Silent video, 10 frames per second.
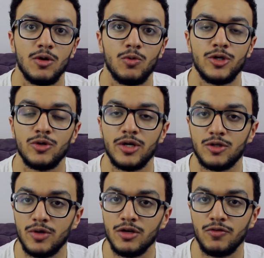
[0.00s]
When you
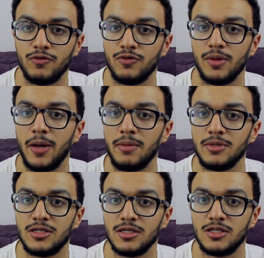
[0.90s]
get rid of the
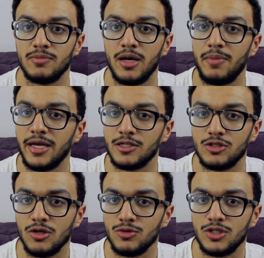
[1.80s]
payment system and make it
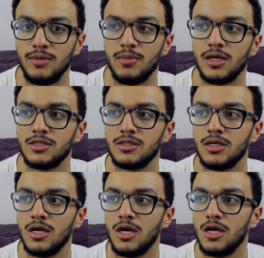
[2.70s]
so
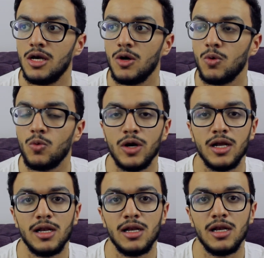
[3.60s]
seamless,
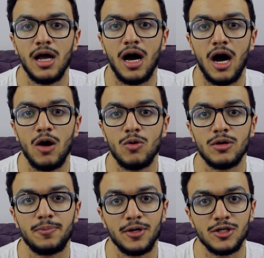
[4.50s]
will
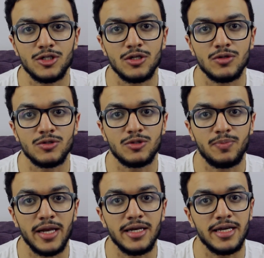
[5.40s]
our personal
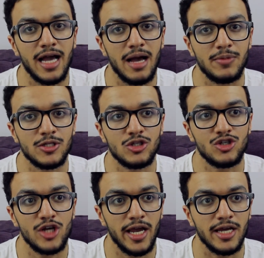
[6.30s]
spending habits
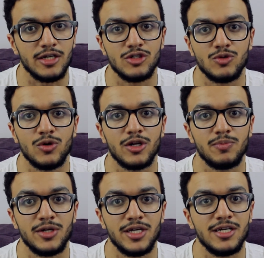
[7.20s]
change? Would
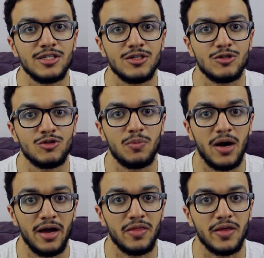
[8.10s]
it be easier to
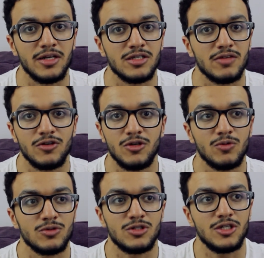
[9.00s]
buy things if you
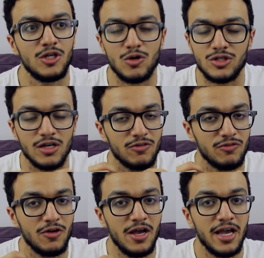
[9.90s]
don't see
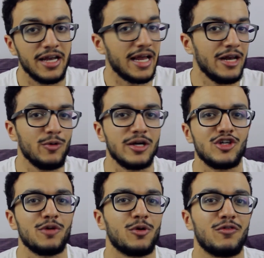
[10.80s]
yourself in any way,
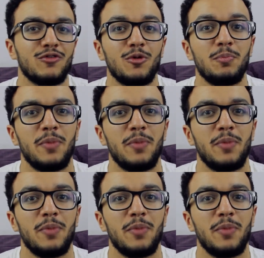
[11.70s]
shape or form